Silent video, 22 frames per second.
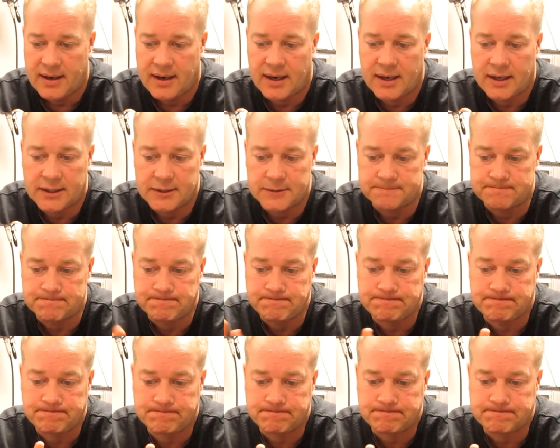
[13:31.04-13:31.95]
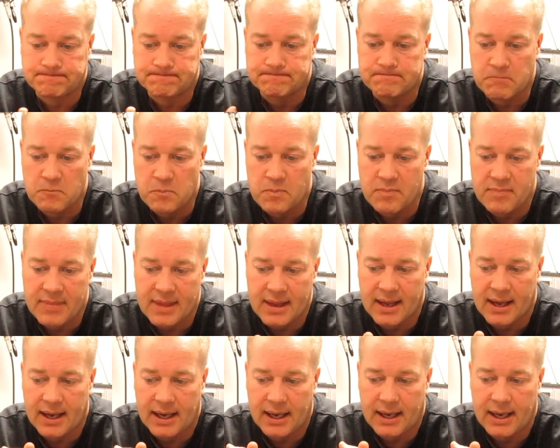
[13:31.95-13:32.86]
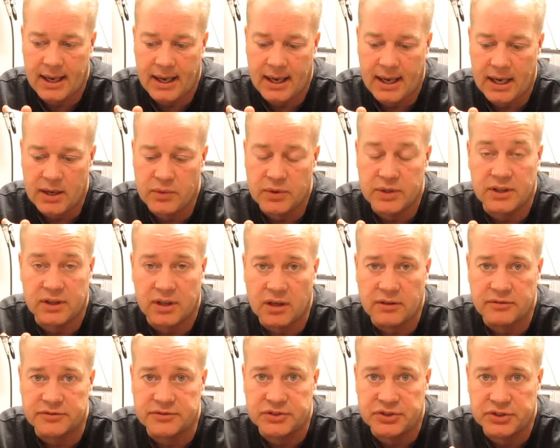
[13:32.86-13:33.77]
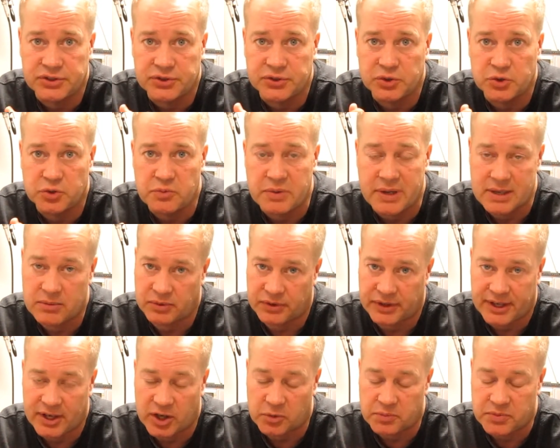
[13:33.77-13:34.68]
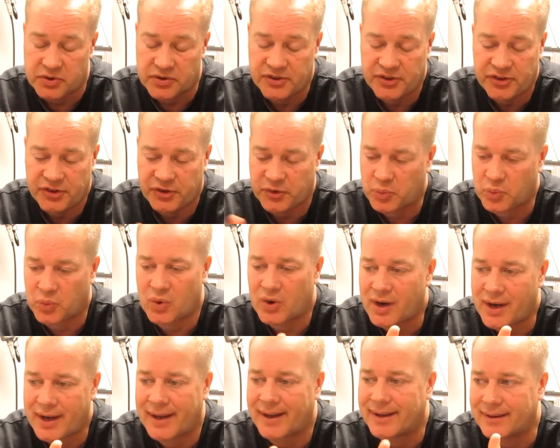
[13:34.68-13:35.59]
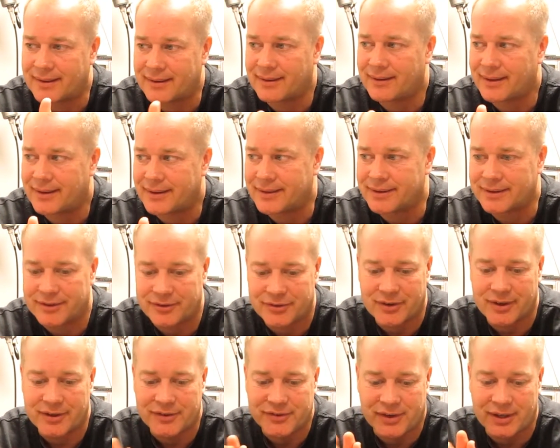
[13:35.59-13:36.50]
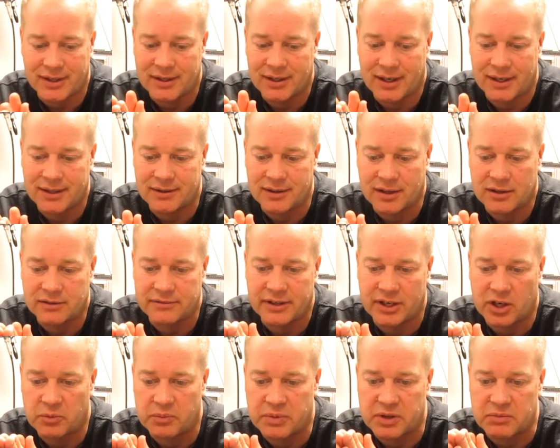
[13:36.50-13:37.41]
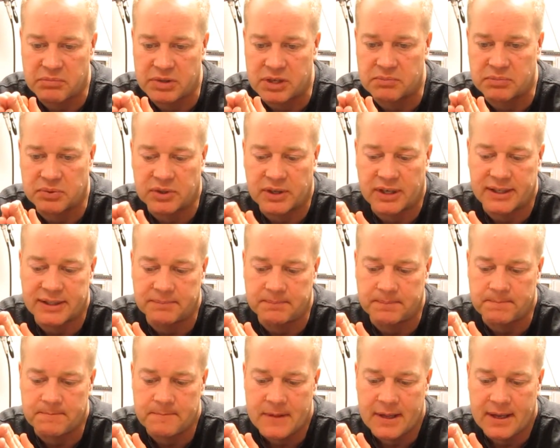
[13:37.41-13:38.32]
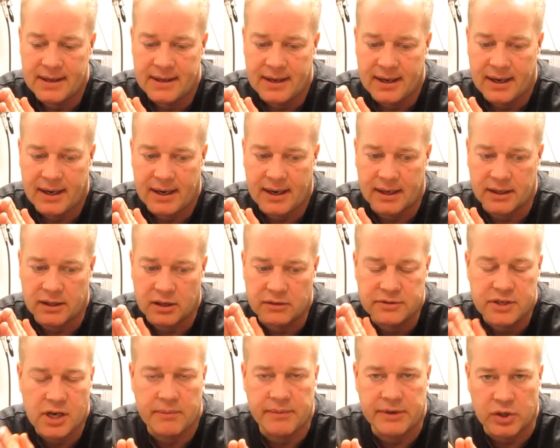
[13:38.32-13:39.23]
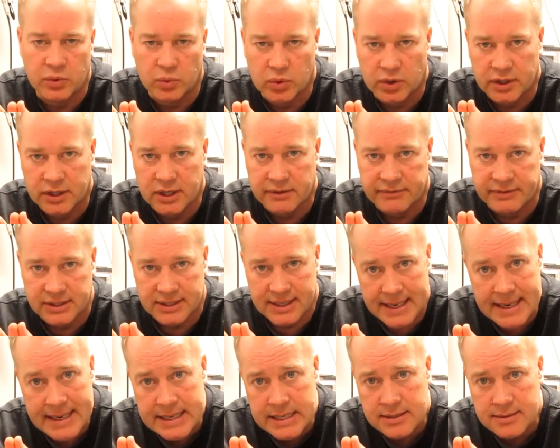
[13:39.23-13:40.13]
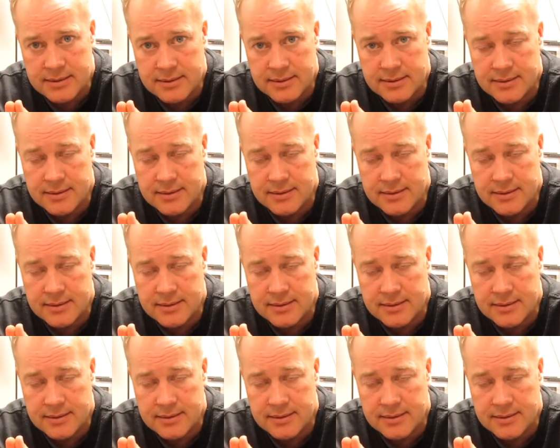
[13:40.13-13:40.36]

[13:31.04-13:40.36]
I would love to be able to help you. This is why I exist. I love helping people. I love coming to work every day.